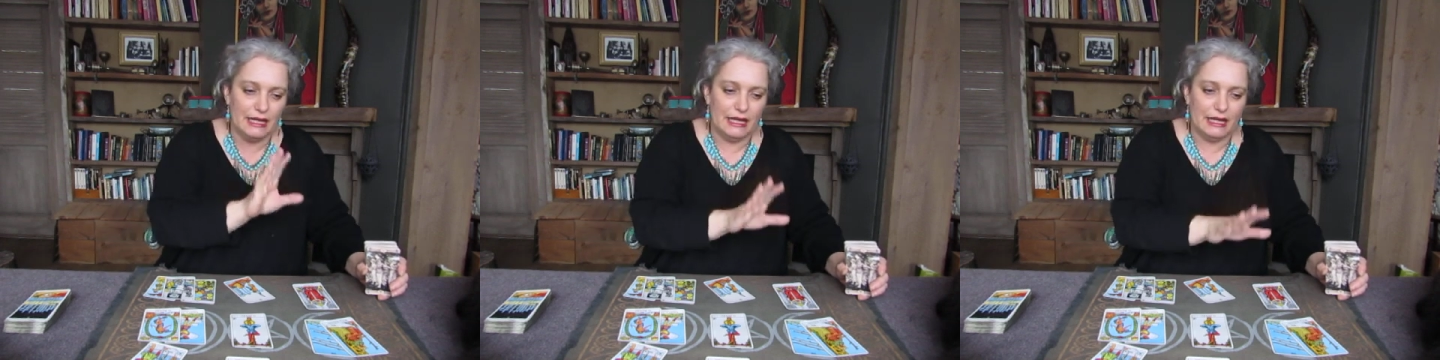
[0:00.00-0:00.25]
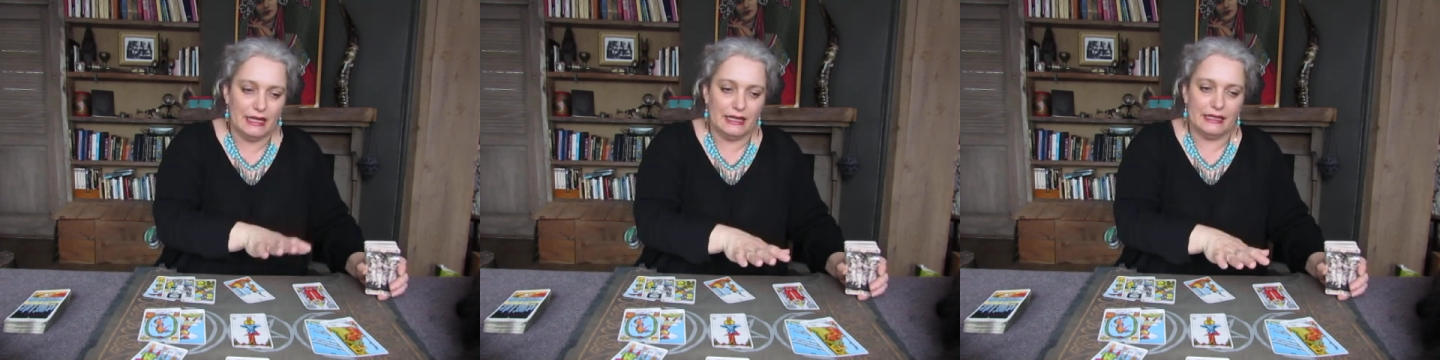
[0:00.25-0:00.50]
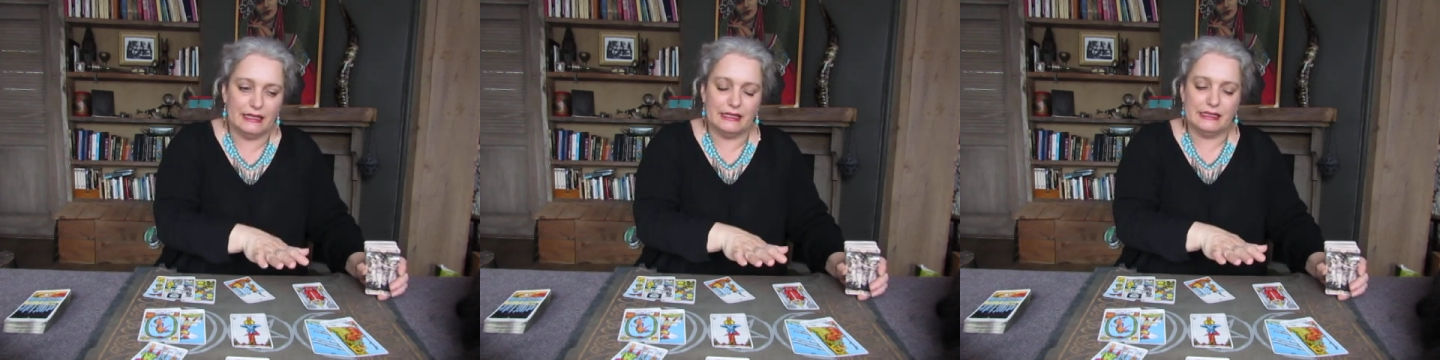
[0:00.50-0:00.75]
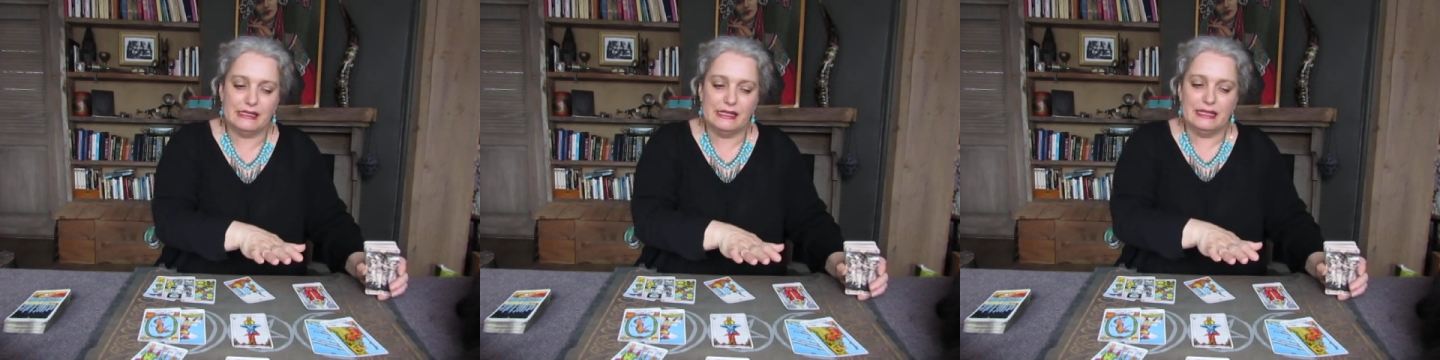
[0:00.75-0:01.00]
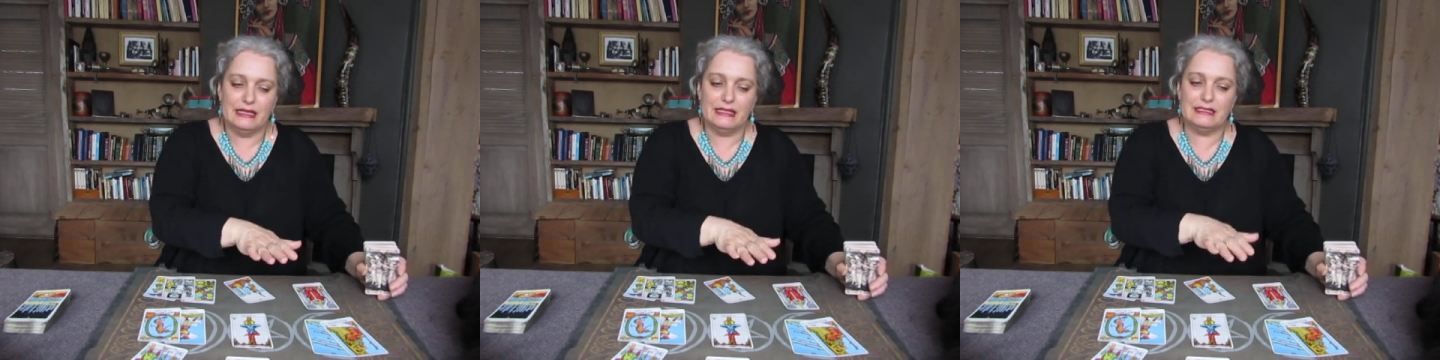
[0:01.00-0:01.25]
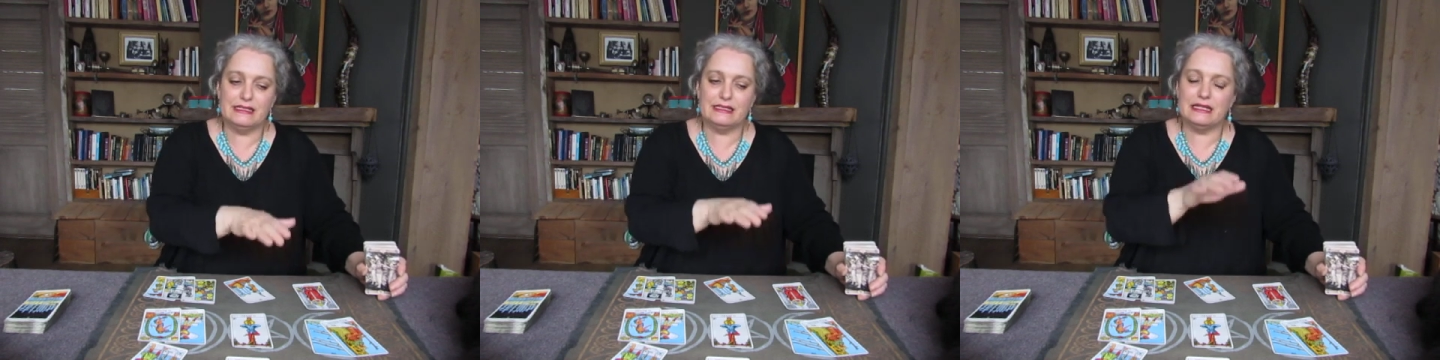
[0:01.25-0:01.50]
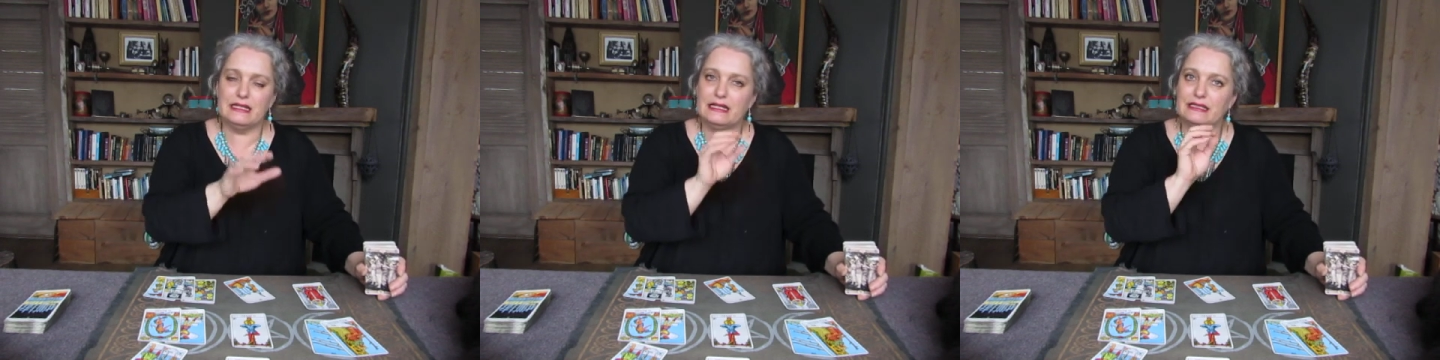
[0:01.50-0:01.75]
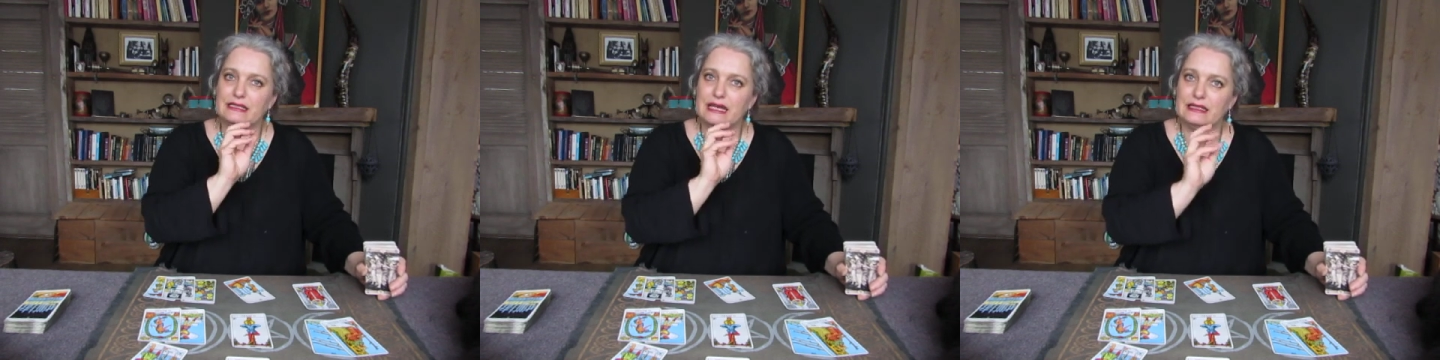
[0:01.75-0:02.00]
uh, let's say
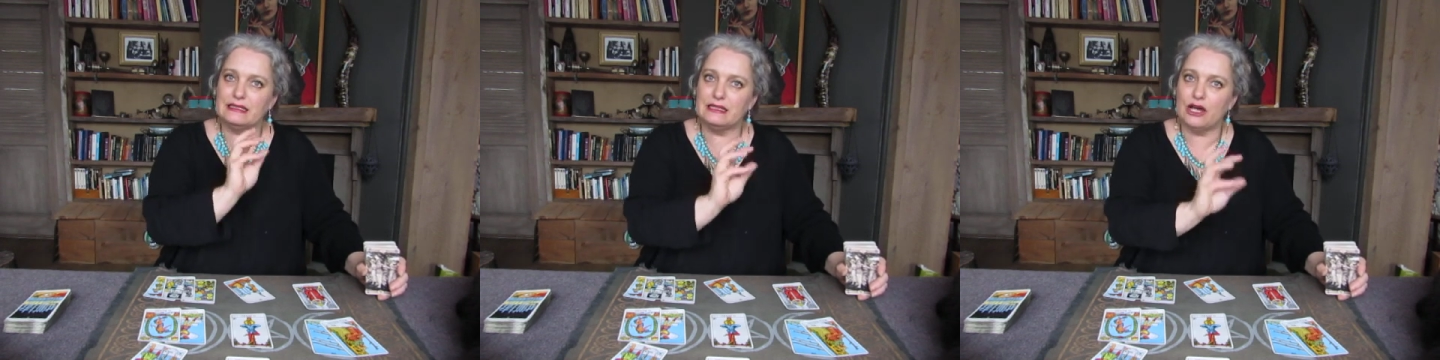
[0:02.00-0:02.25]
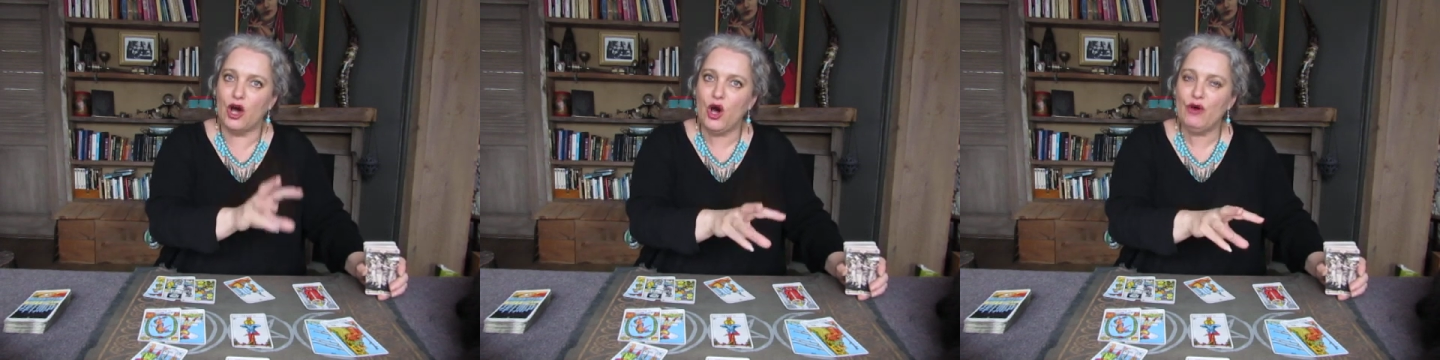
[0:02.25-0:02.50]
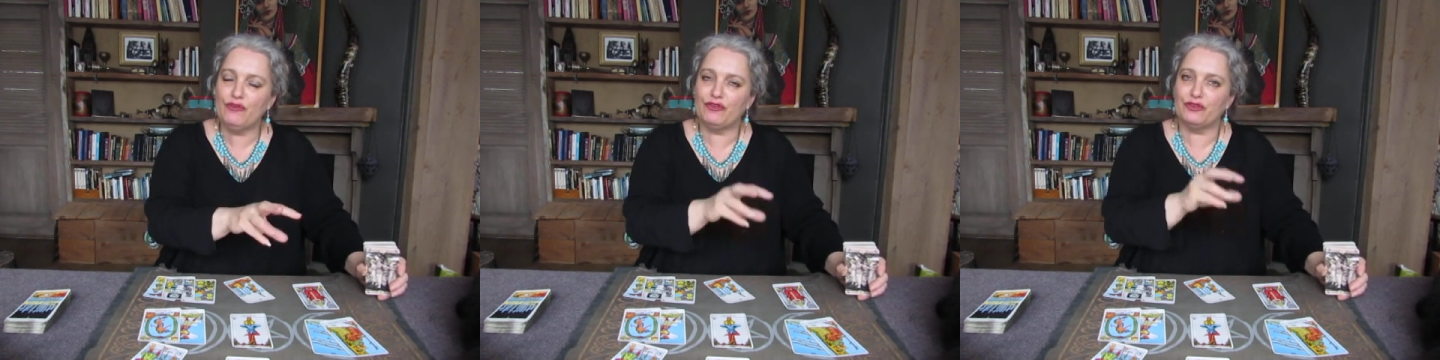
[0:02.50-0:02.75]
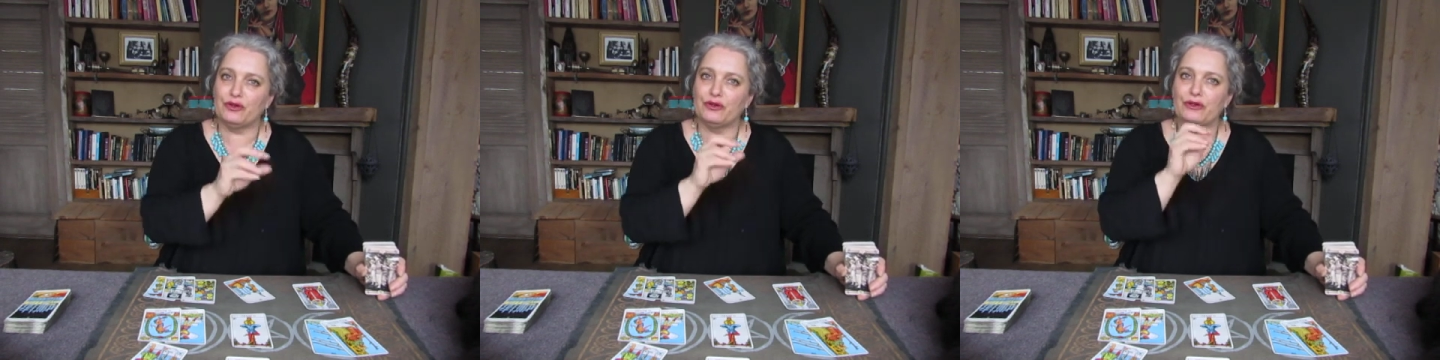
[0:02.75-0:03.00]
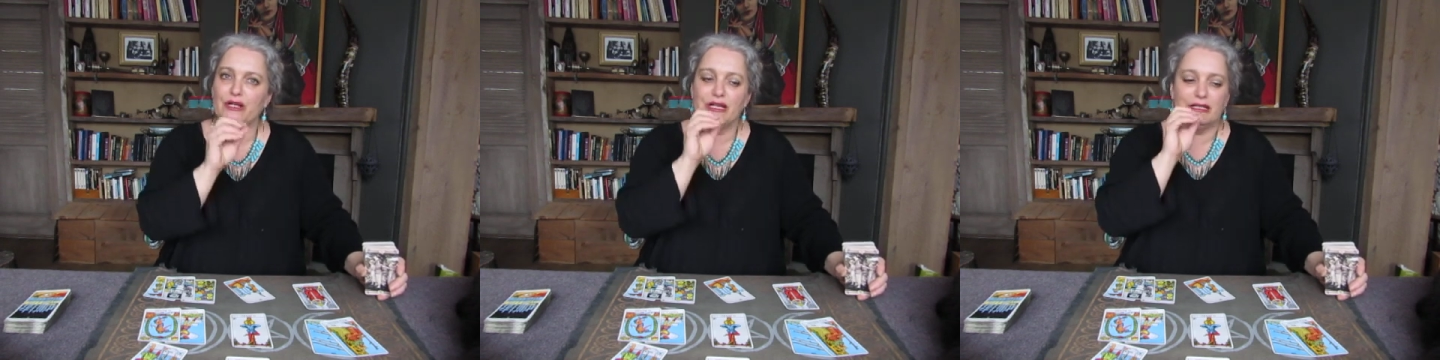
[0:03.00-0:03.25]
that that offer,